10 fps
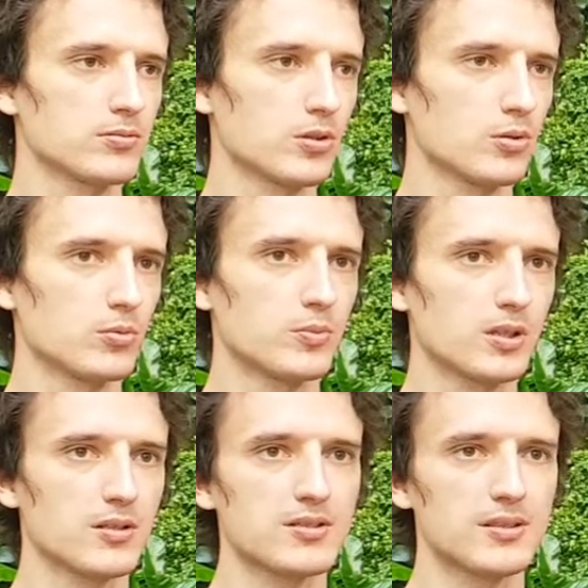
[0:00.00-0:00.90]
So
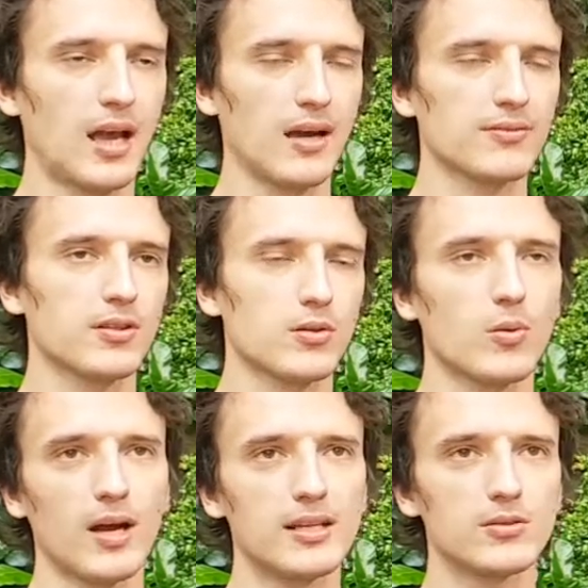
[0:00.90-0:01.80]
because after a
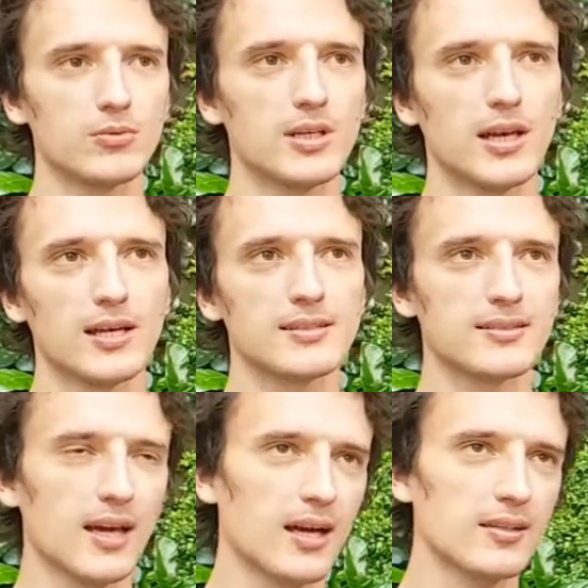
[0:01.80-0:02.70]
while you
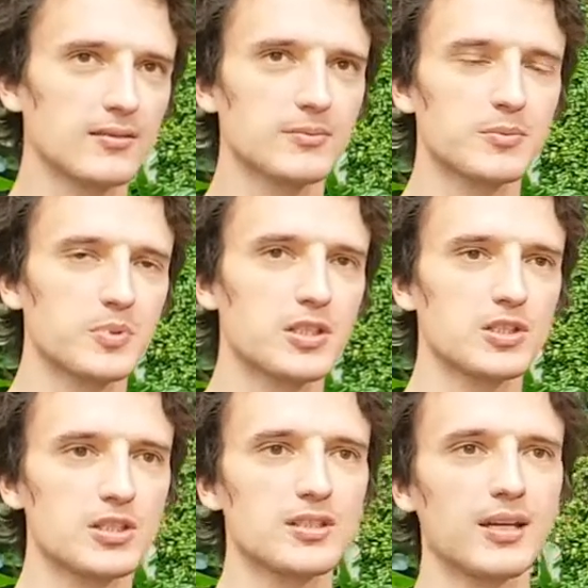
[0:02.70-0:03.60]
realize, yeah,
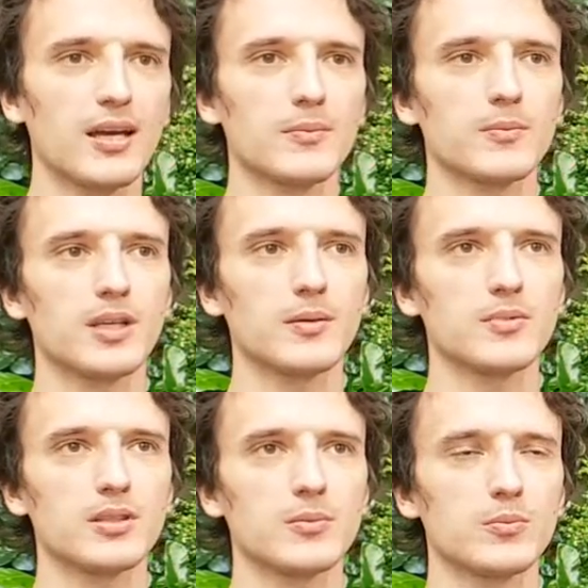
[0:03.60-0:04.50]
PhD time can
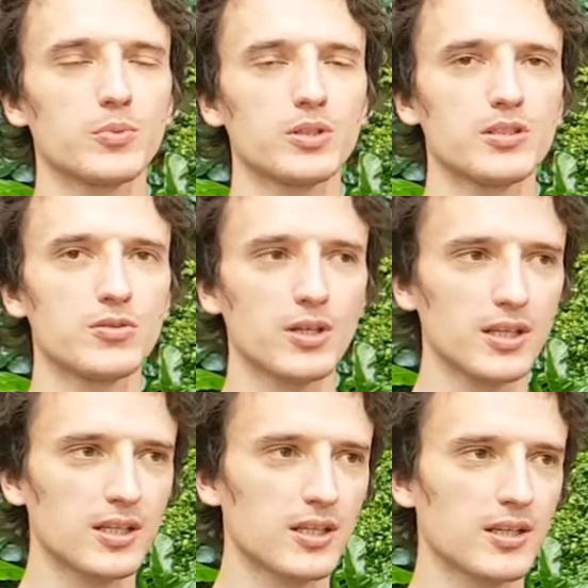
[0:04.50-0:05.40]
be pretty
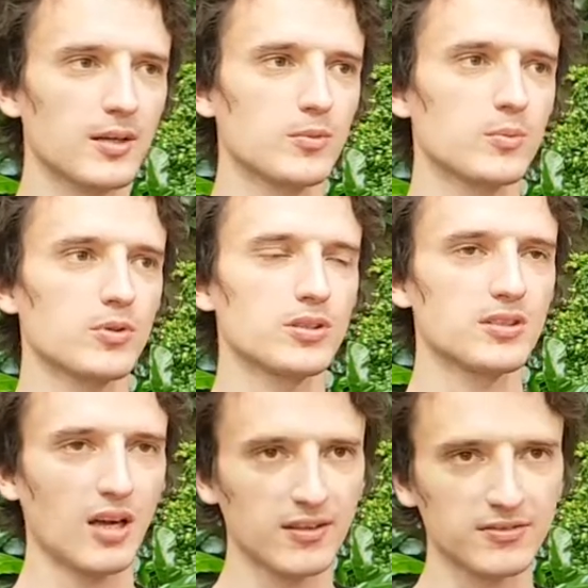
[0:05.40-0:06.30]
tricky, can be pretty
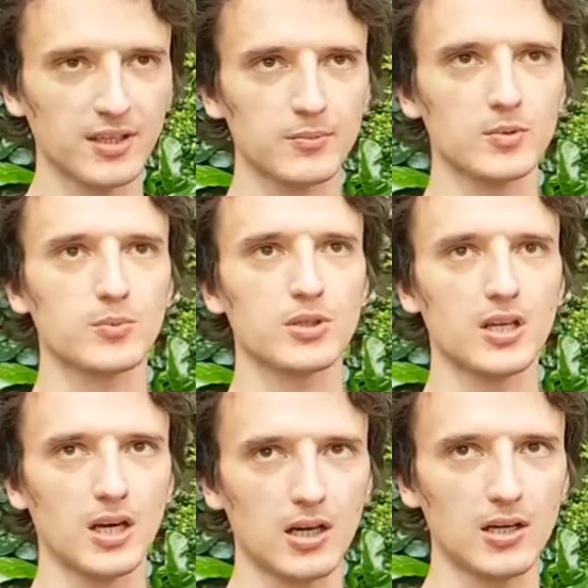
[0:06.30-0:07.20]
tough, can be
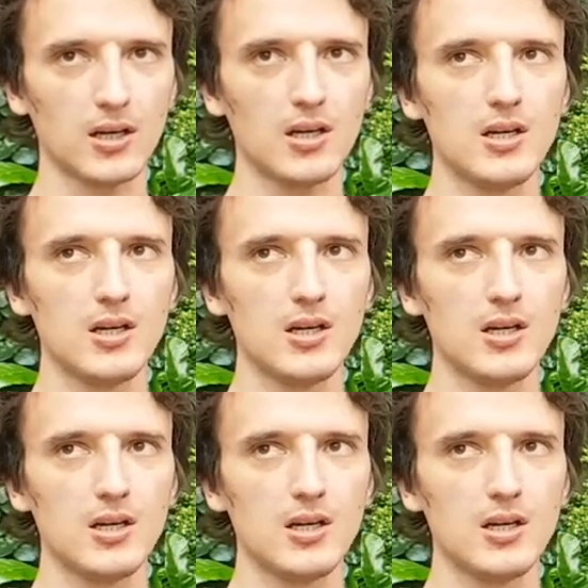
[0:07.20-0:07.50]
pretty hard.